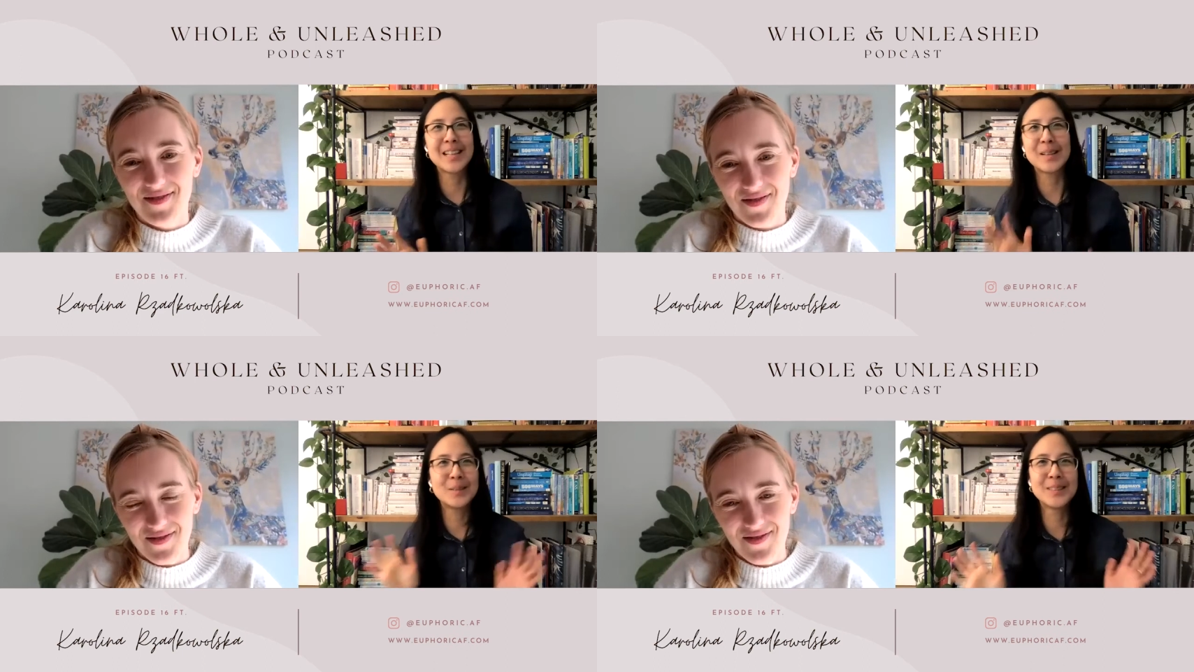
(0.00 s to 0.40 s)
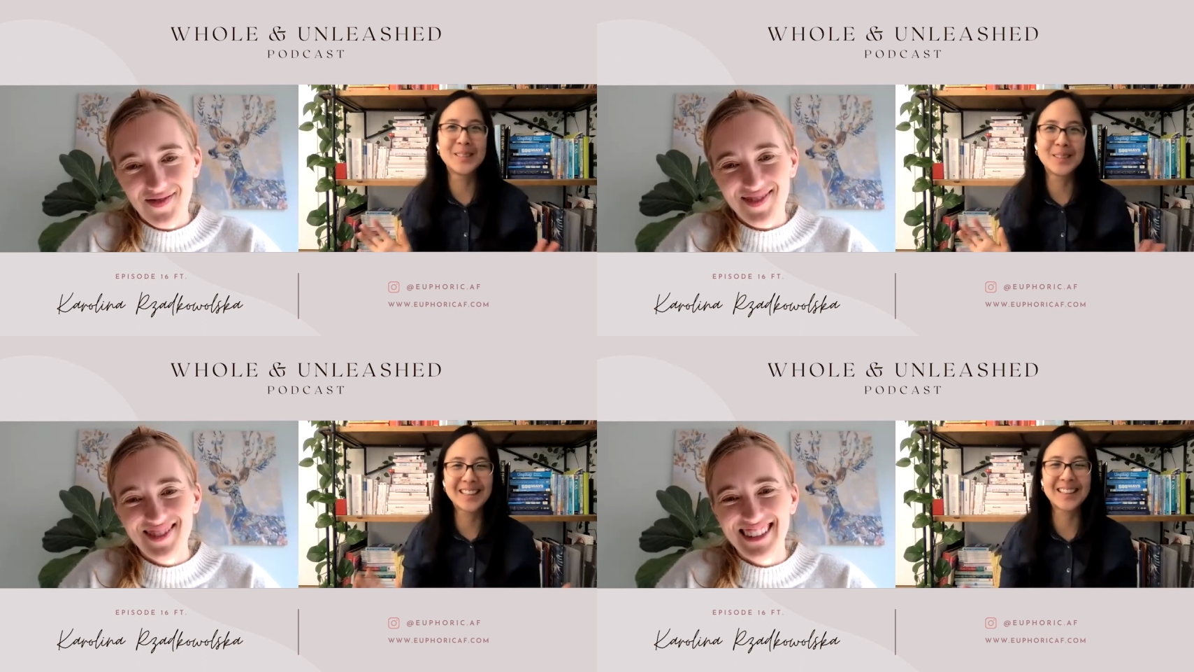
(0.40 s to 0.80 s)
Speaker 1: I don't want to do
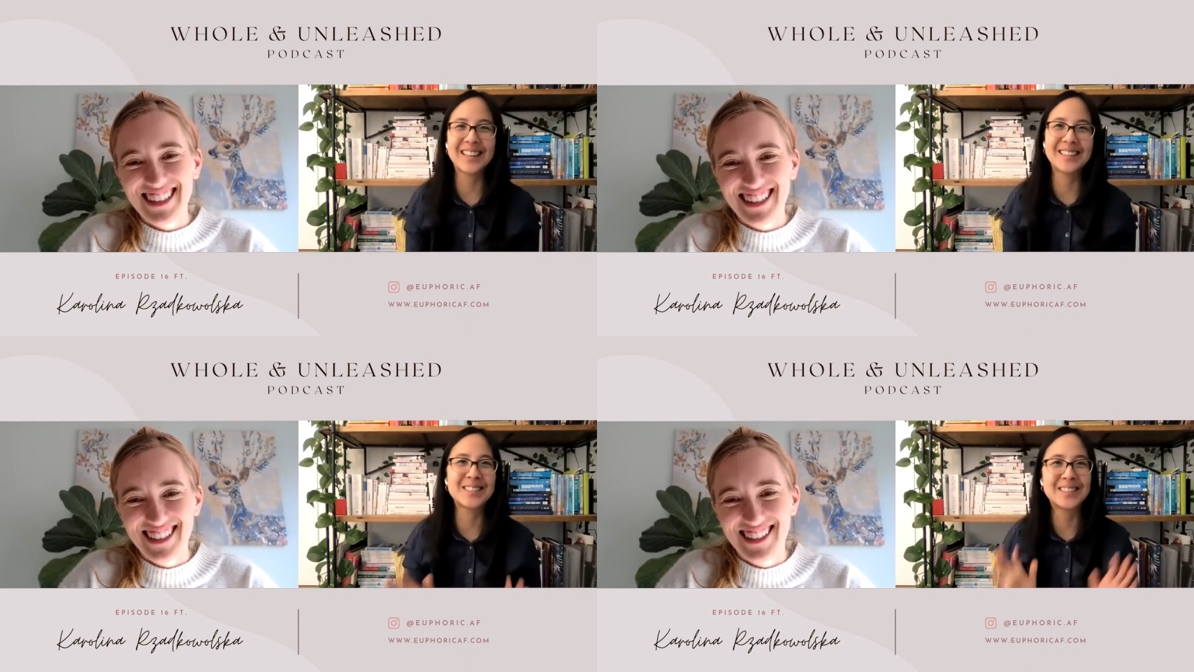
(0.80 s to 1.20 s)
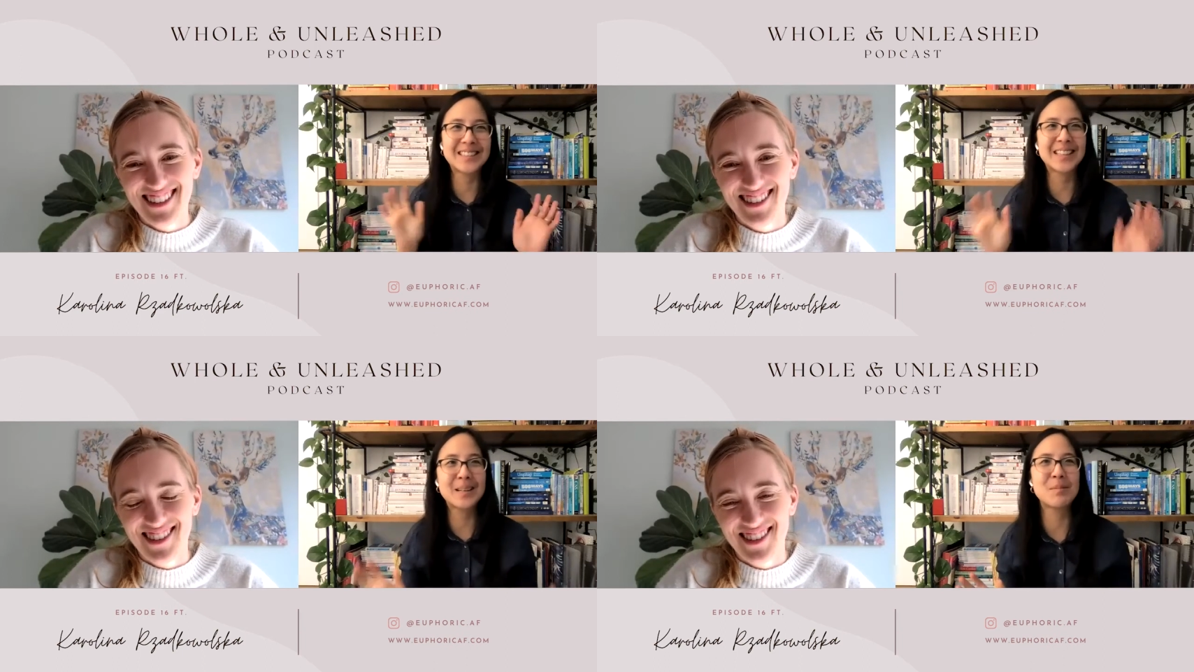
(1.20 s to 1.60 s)
anything. As long as
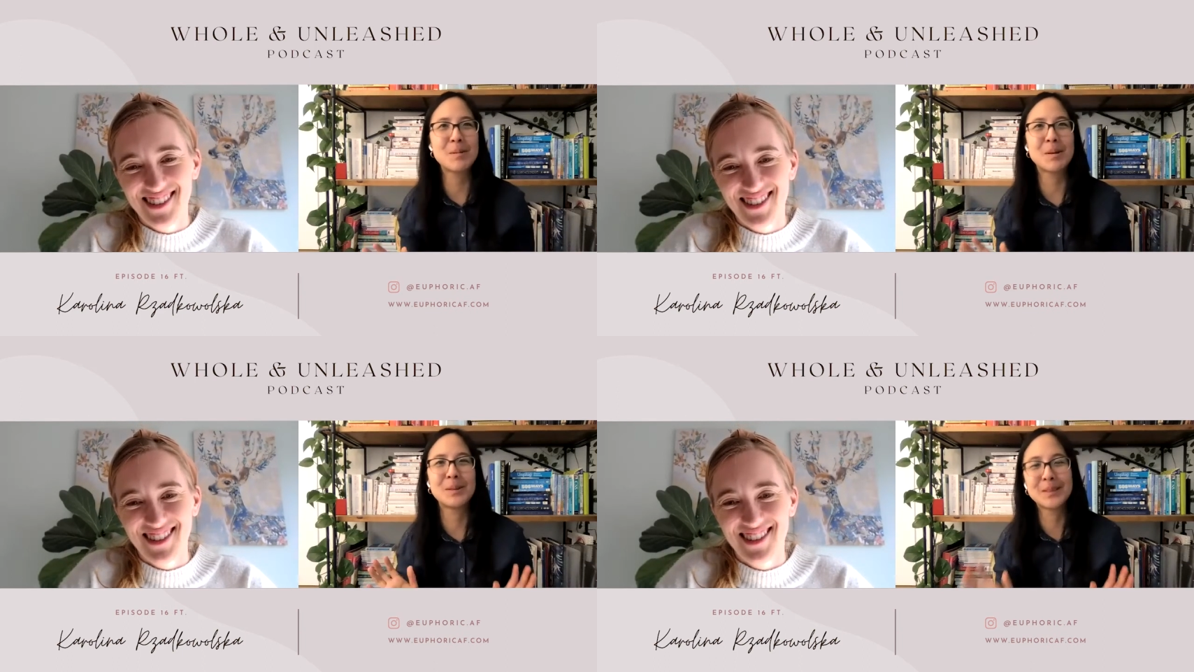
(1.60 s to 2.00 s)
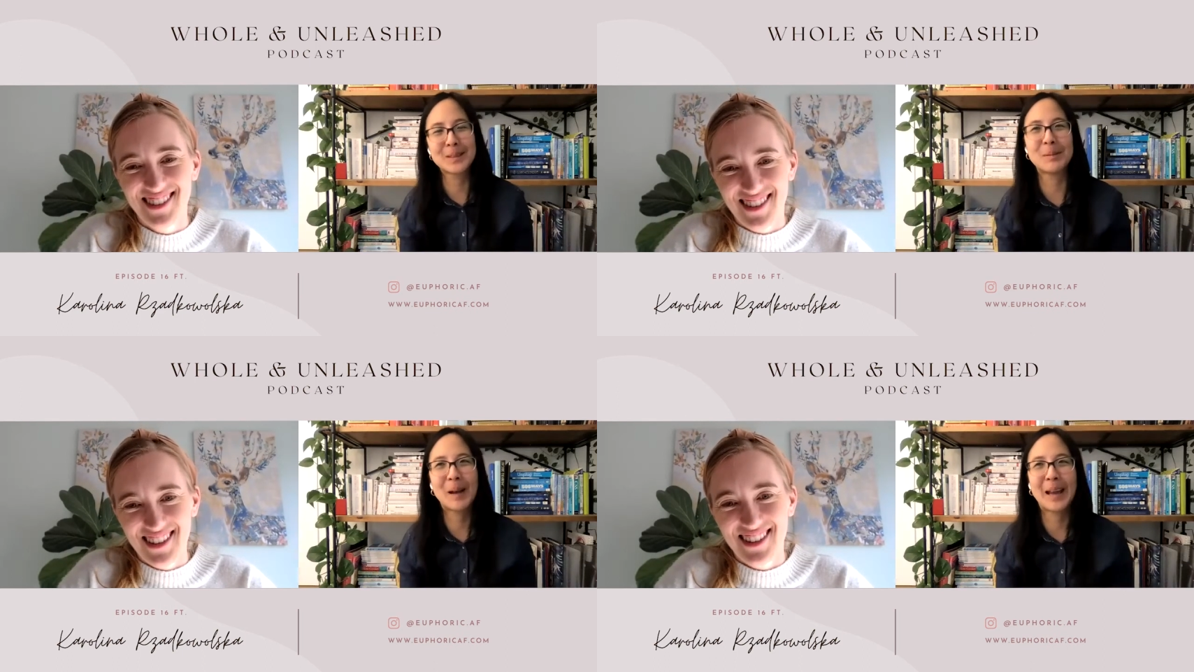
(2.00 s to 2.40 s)
I can pay my bills,
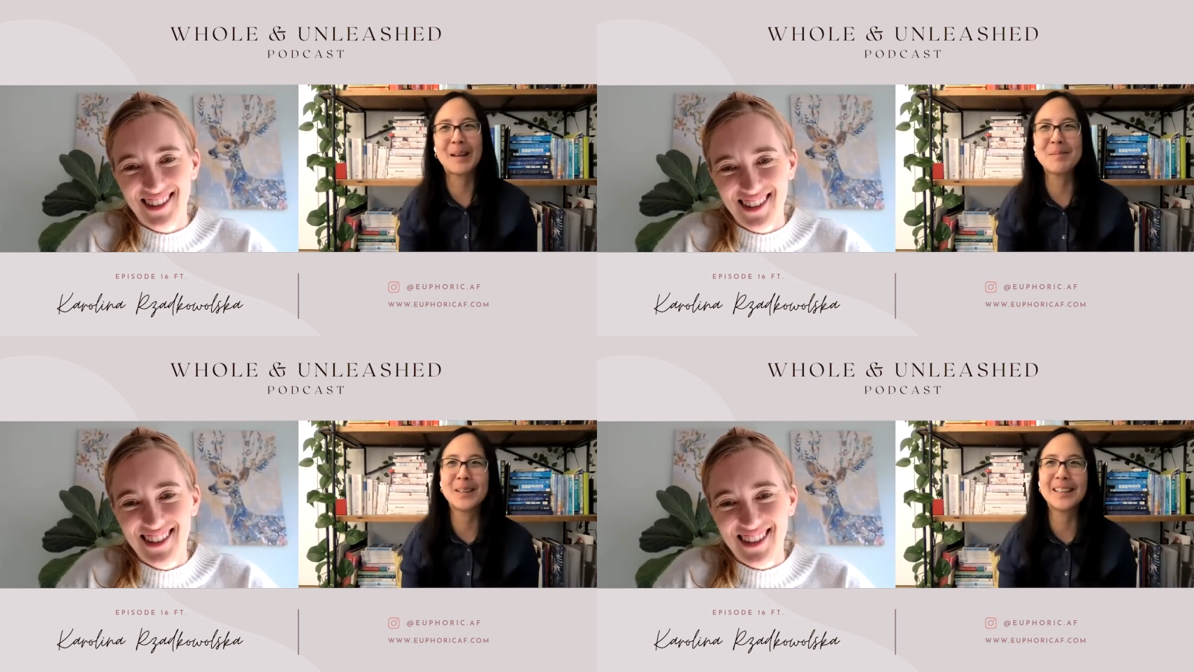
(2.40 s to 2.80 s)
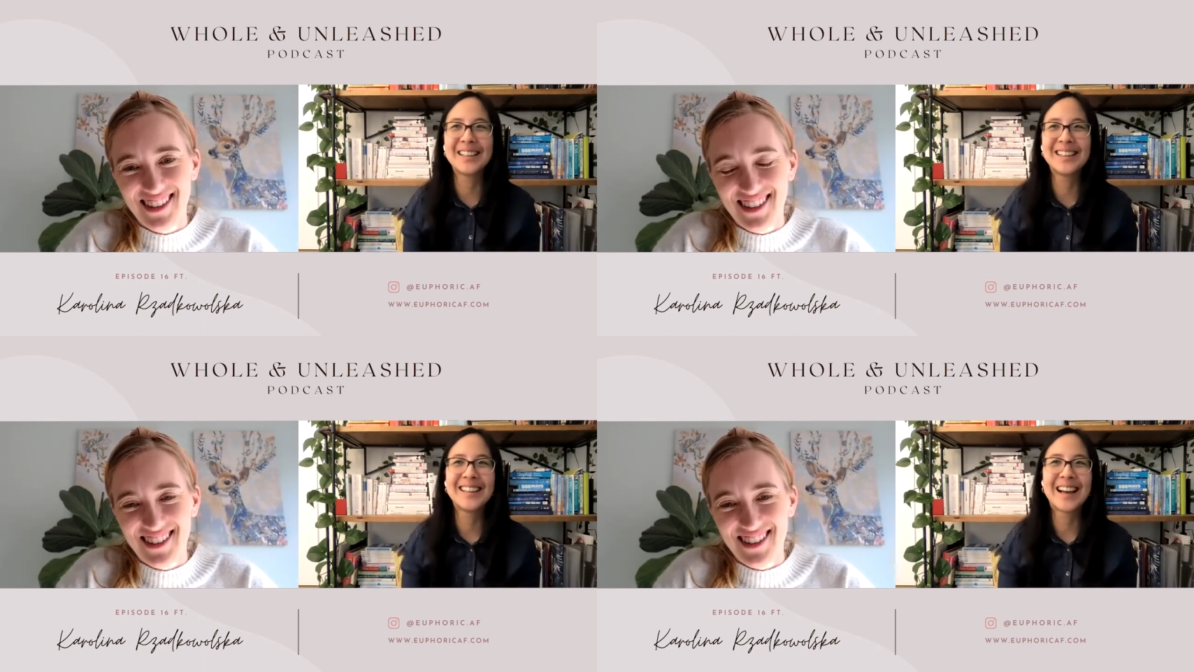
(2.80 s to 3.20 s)
I'm okay. But
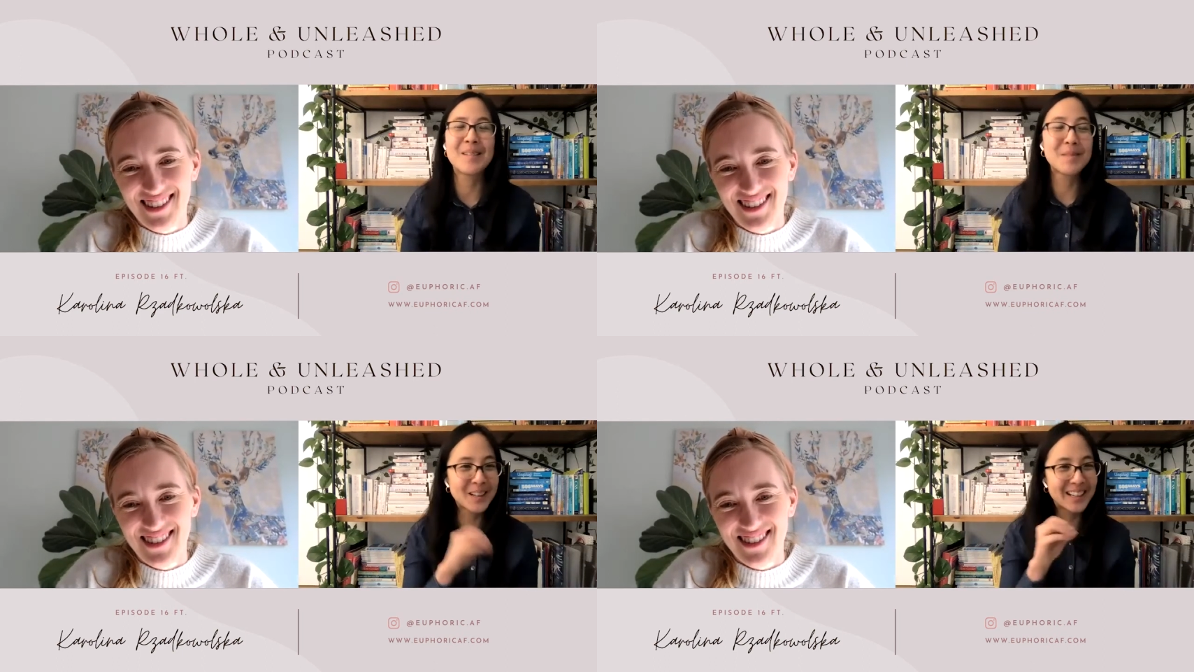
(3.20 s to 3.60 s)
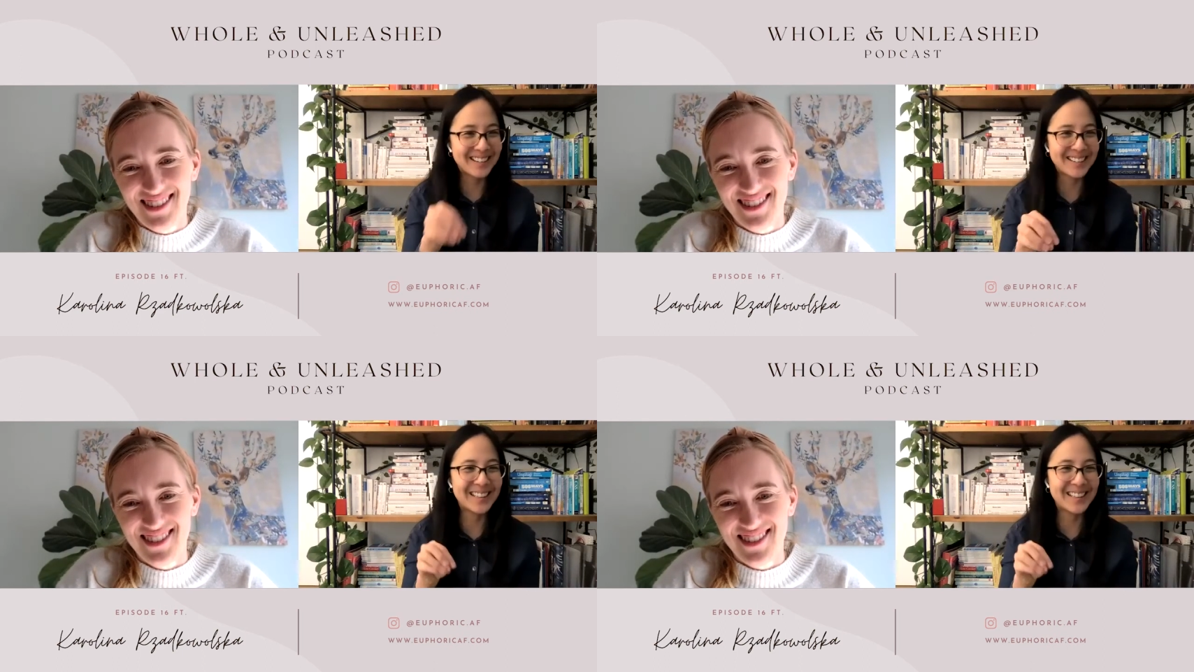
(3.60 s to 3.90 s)
I'm working on it.